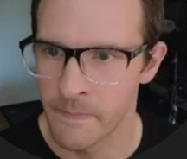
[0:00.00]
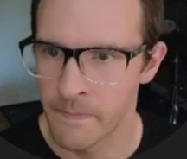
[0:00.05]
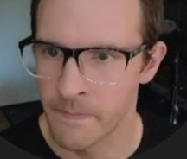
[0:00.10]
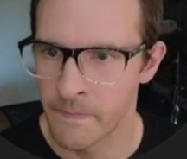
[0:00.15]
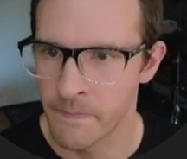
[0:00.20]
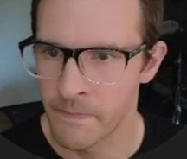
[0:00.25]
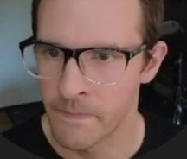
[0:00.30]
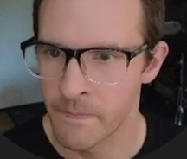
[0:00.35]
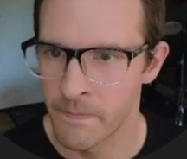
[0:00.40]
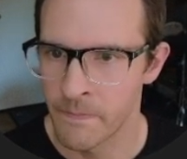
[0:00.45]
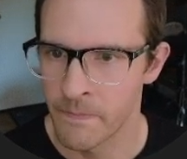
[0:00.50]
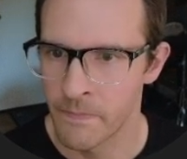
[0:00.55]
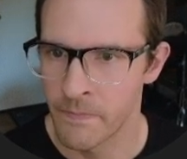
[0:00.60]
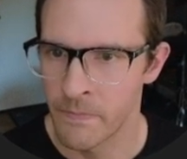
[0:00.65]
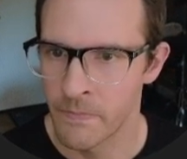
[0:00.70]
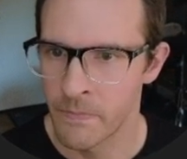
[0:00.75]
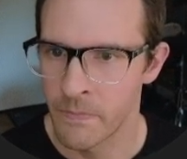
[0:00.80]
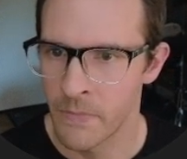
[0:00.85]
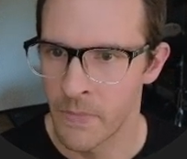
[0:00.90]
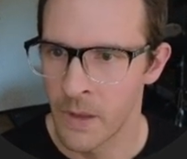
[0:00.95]

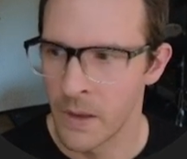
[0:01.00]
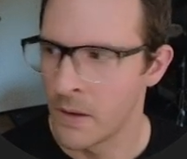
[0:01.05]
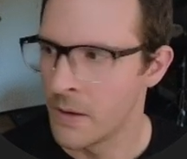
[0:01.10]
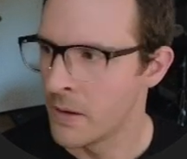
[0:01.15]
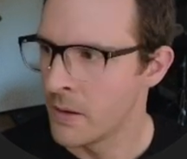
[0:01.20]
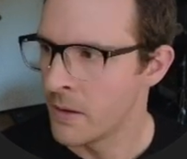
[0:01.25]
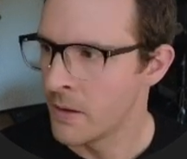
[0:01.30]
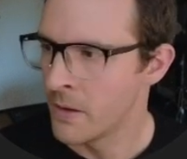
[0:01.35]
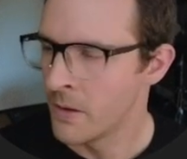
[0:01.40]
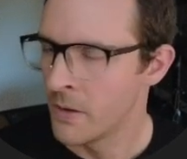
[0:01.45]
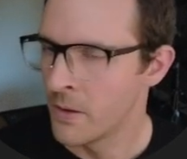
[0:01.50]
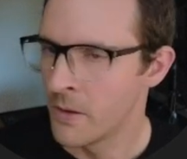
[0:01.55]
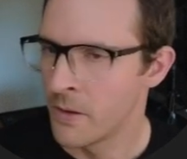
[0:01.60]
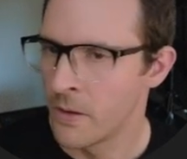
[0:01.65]
No one is speaking in this clip.